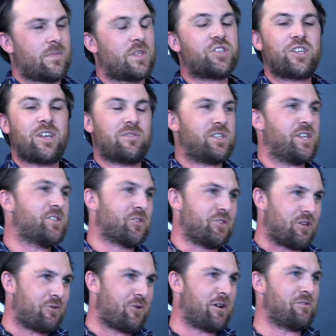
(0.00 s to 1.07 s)
Does she have a diesel
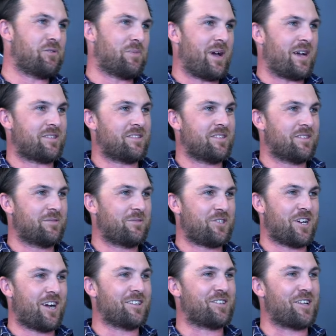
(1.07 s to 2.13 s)
generator in the back to
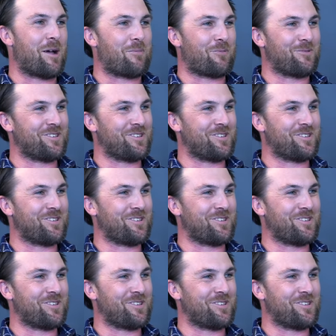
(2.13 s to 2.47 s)
charge it up?